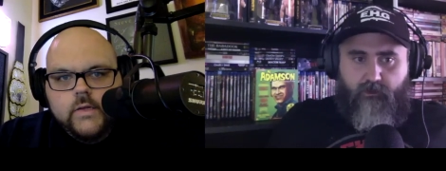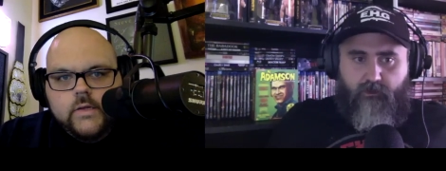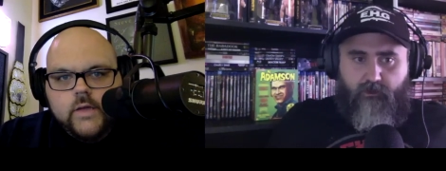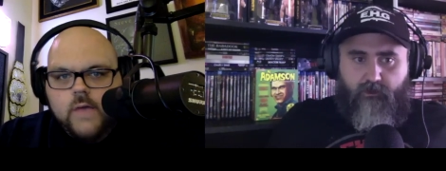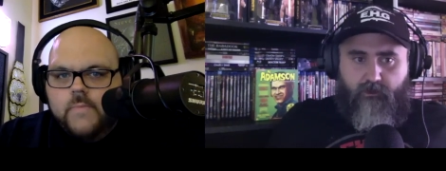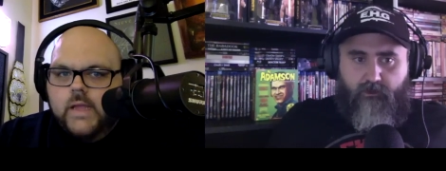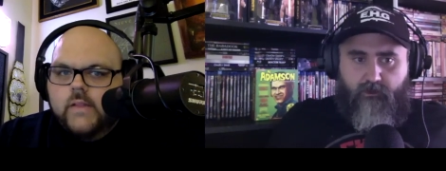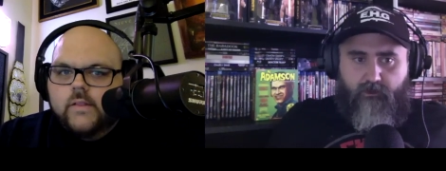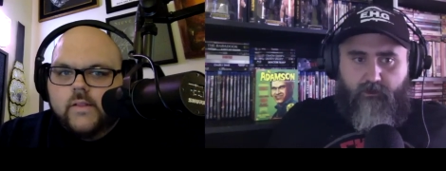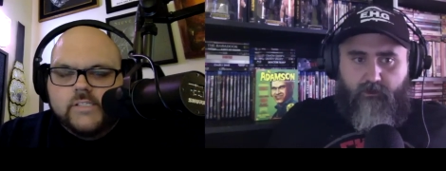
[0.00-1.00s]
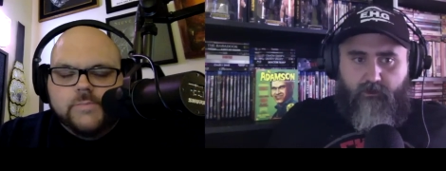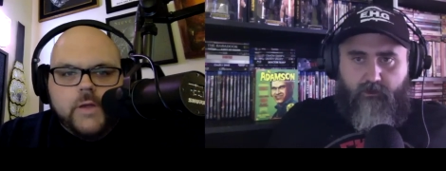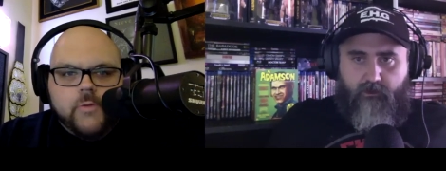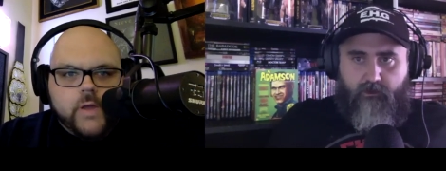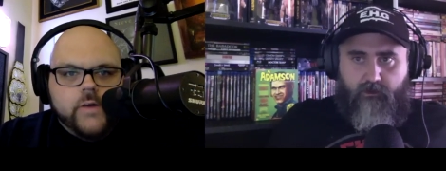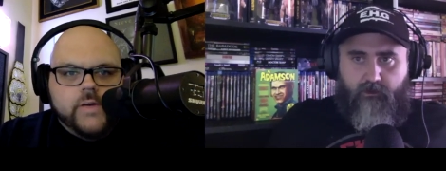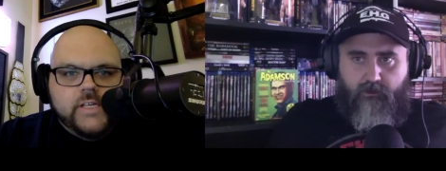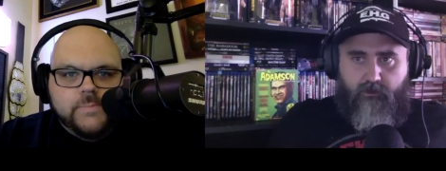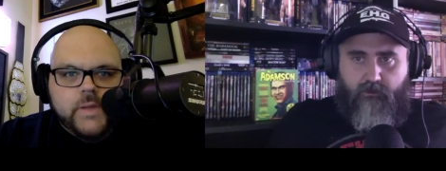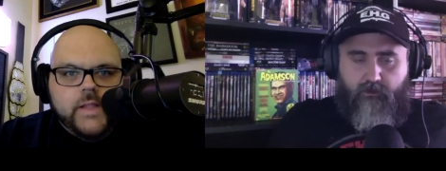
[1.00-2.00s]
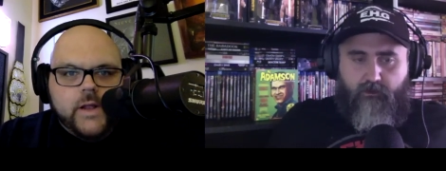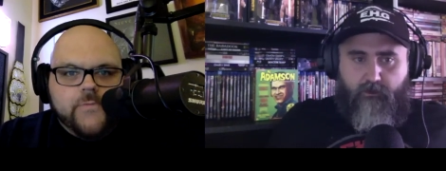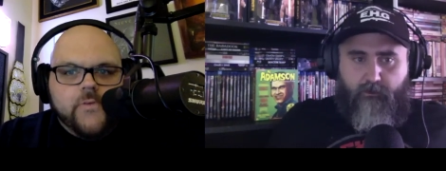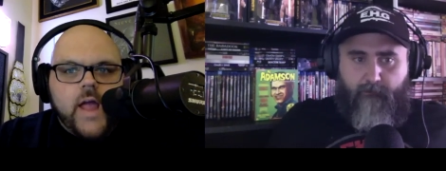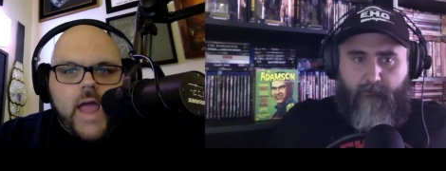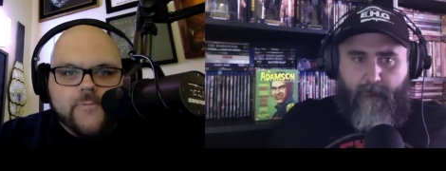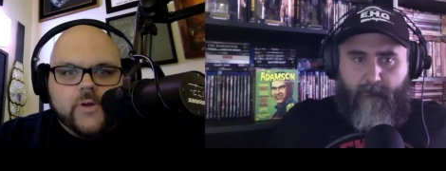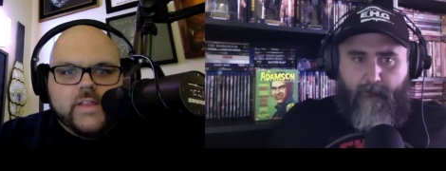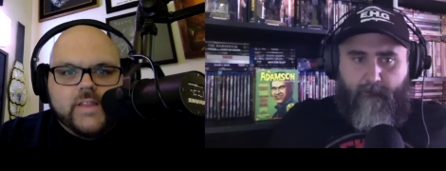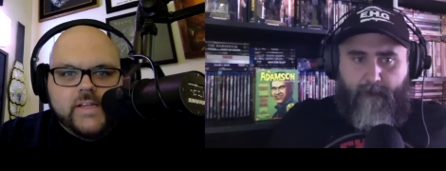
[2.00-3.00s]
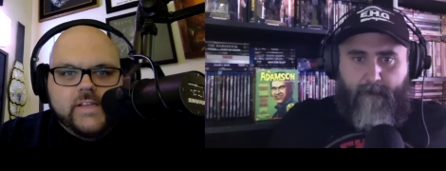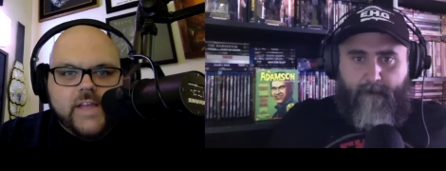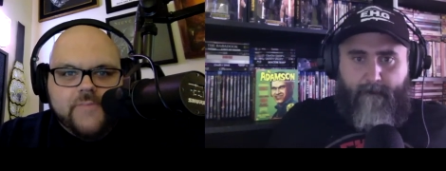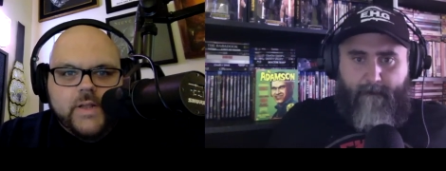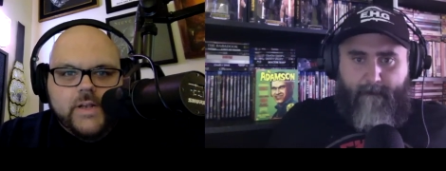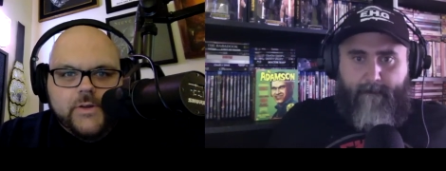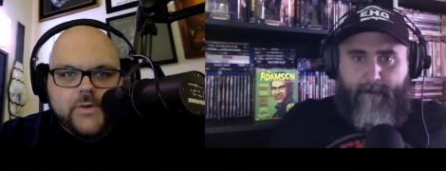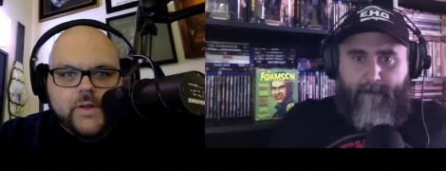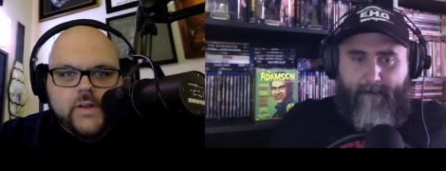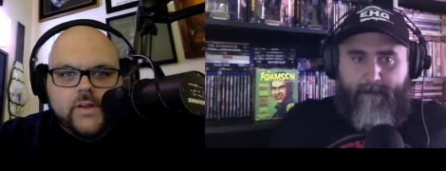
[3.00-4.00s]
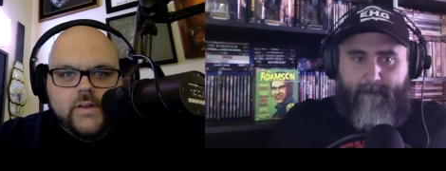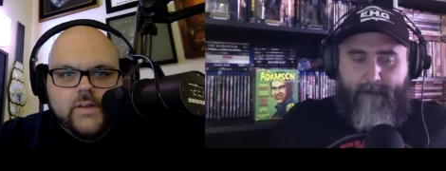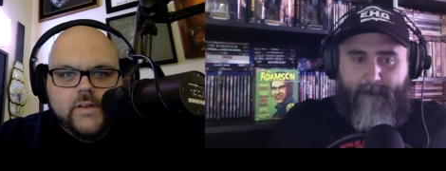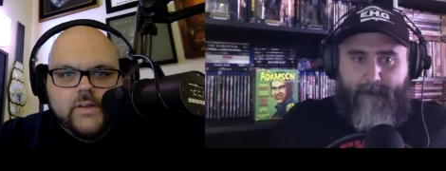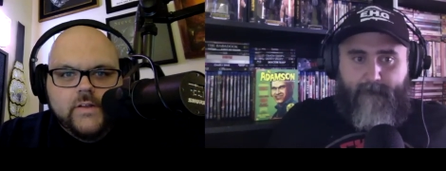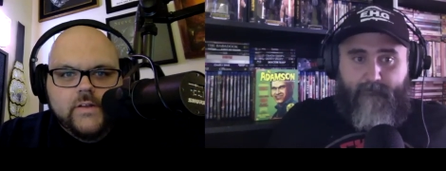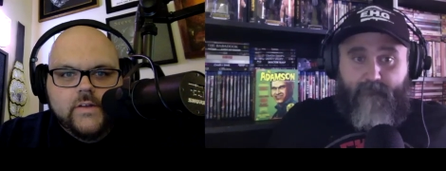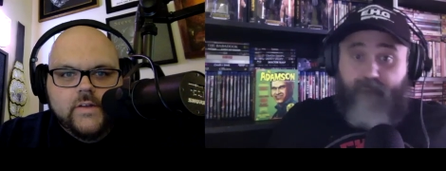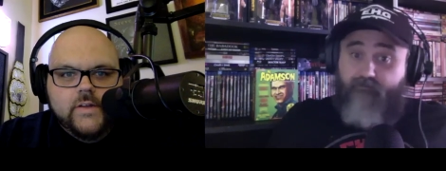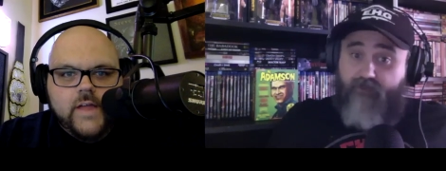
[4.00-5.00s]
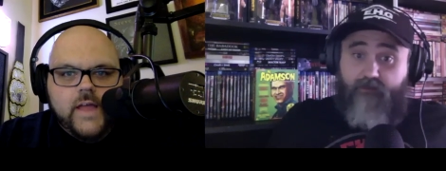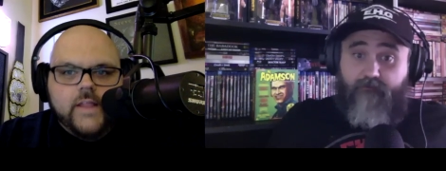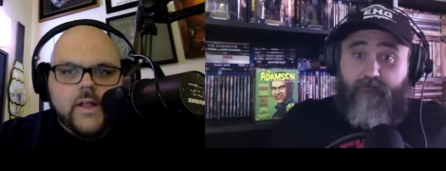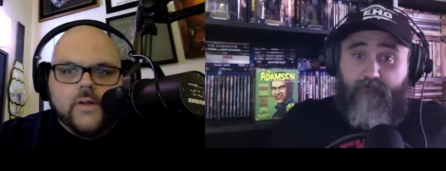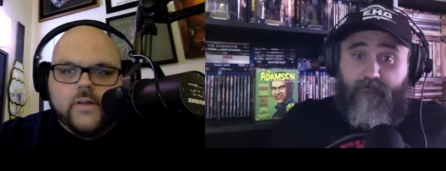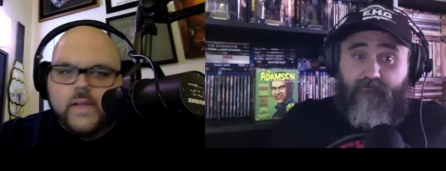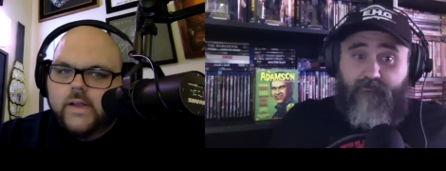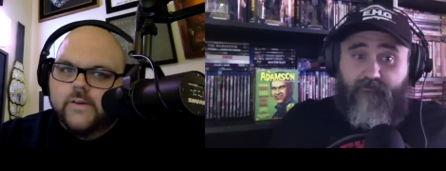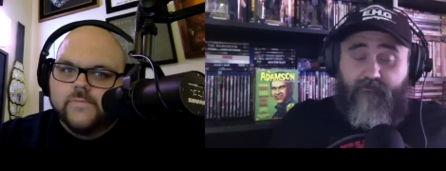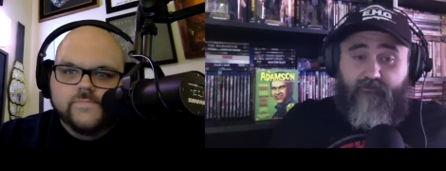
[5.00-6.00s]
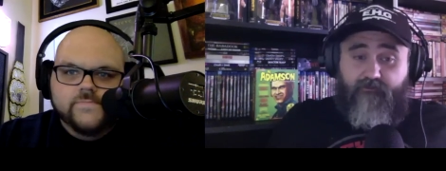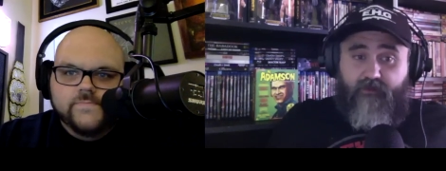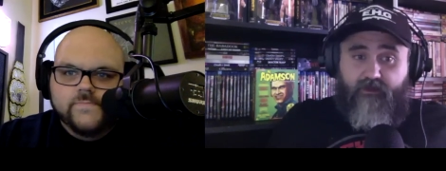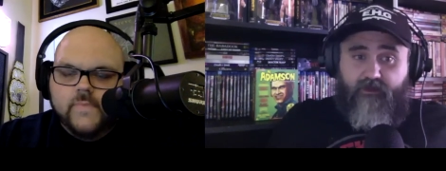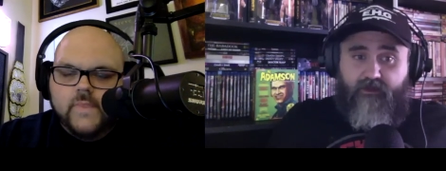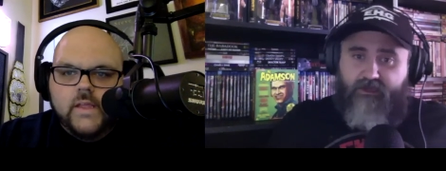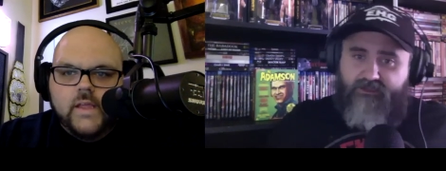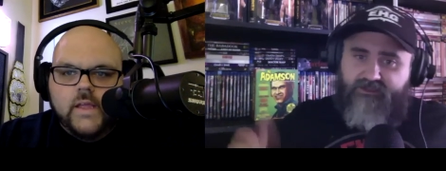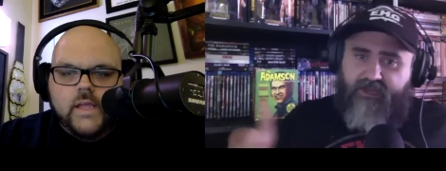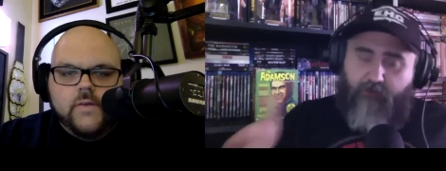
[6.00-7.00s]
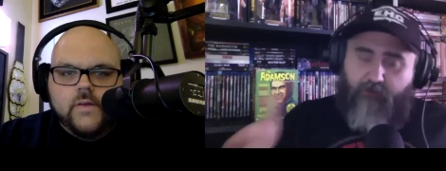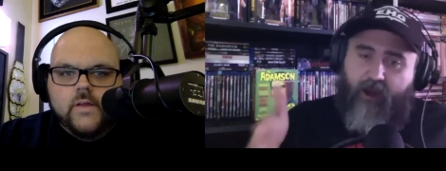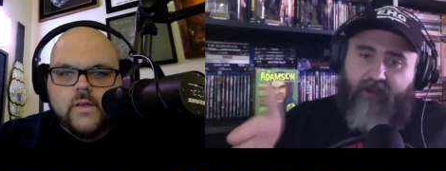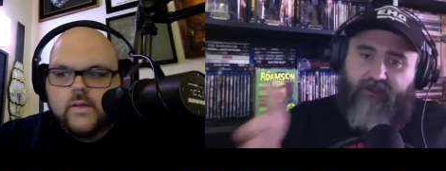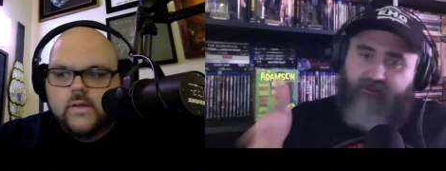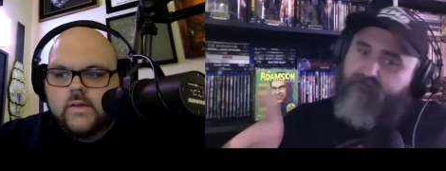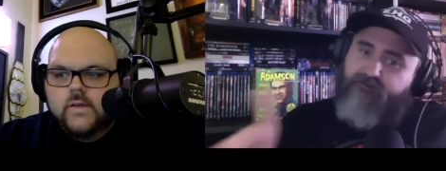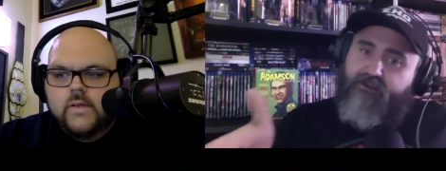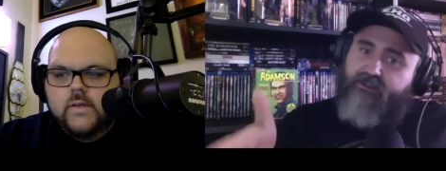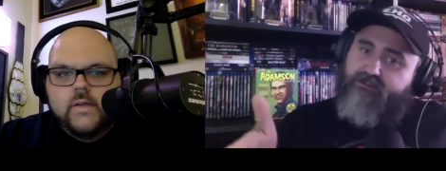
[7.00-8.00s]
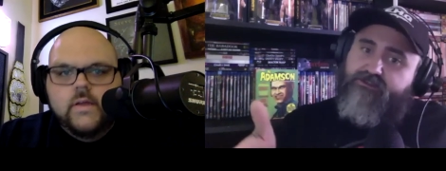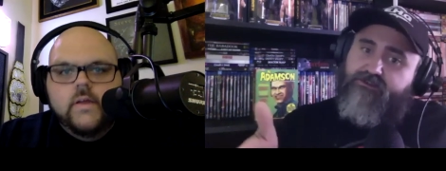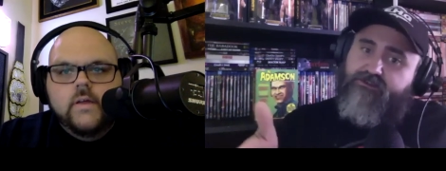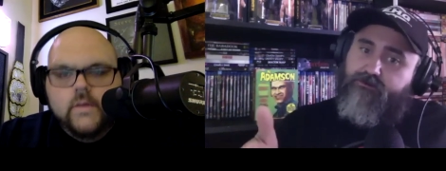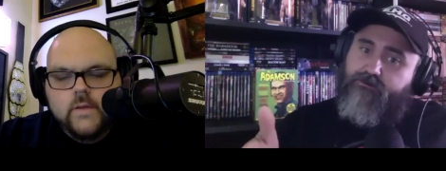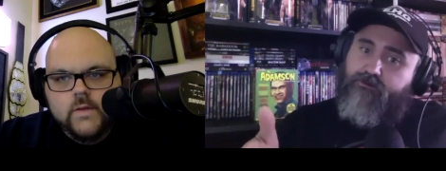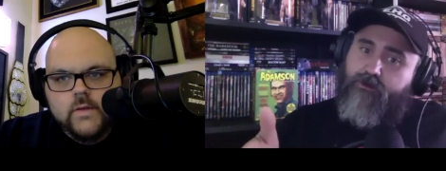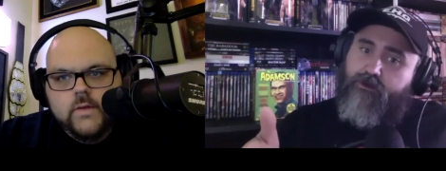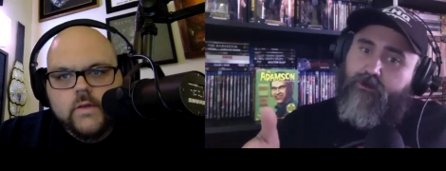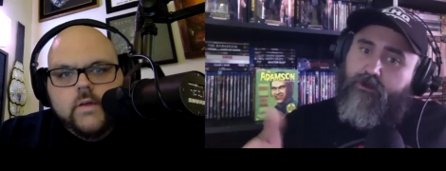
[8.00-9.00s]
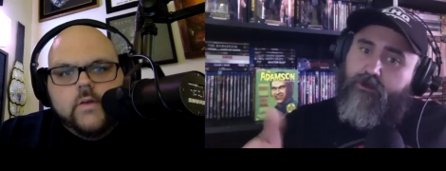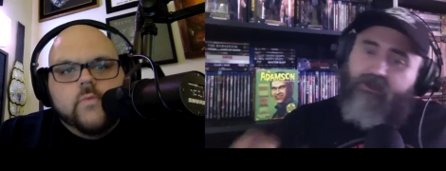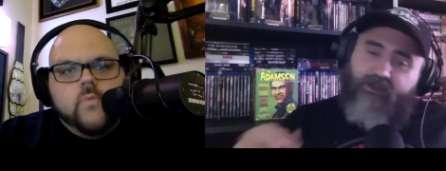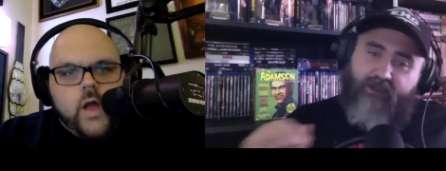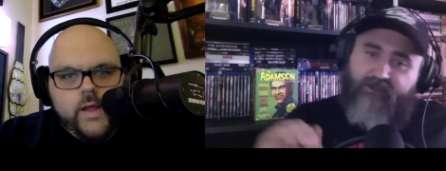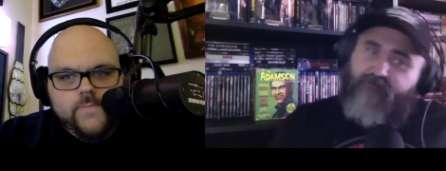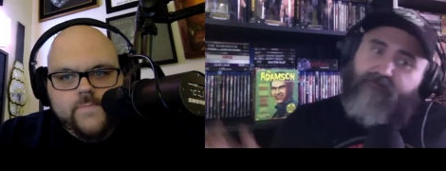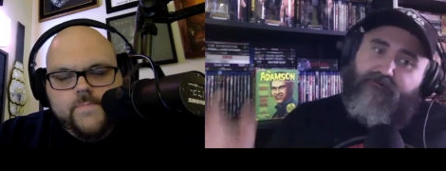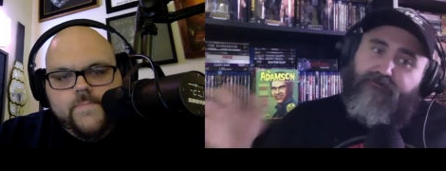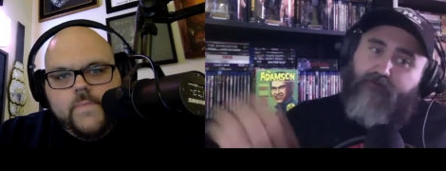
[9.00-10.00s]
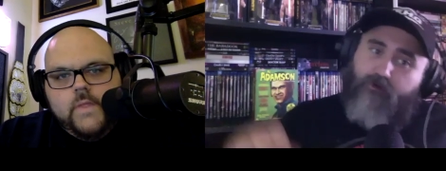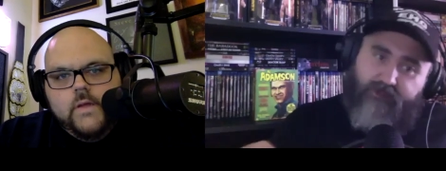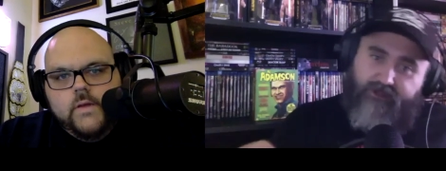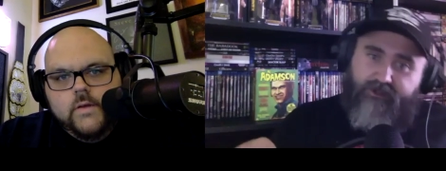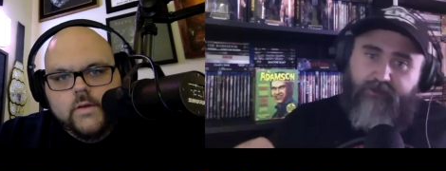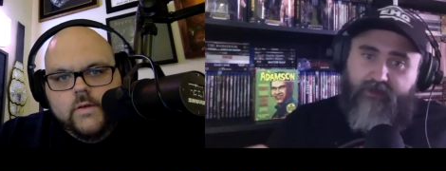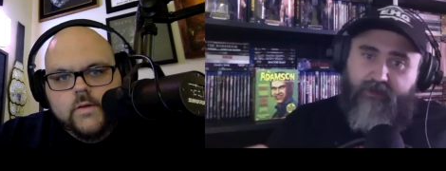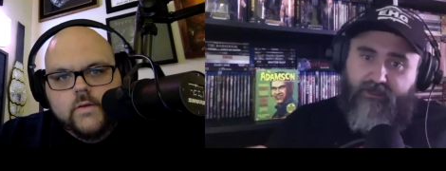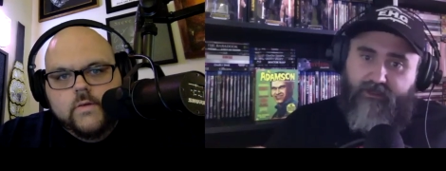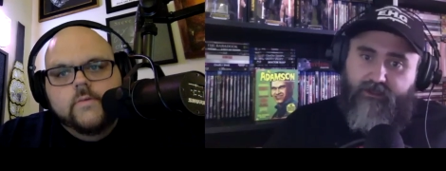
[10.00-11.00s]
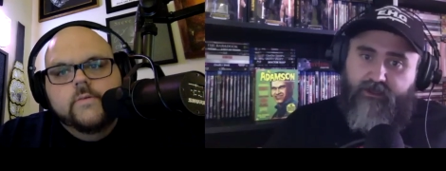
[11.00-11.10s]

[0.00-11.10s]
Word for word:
Speaker 1: I mean, let's be real. He's been there for everything that they've been doing, yeah, and they're you
Speaker 2: know, and he's kind of riding the fence too. He right. hasn't fully committed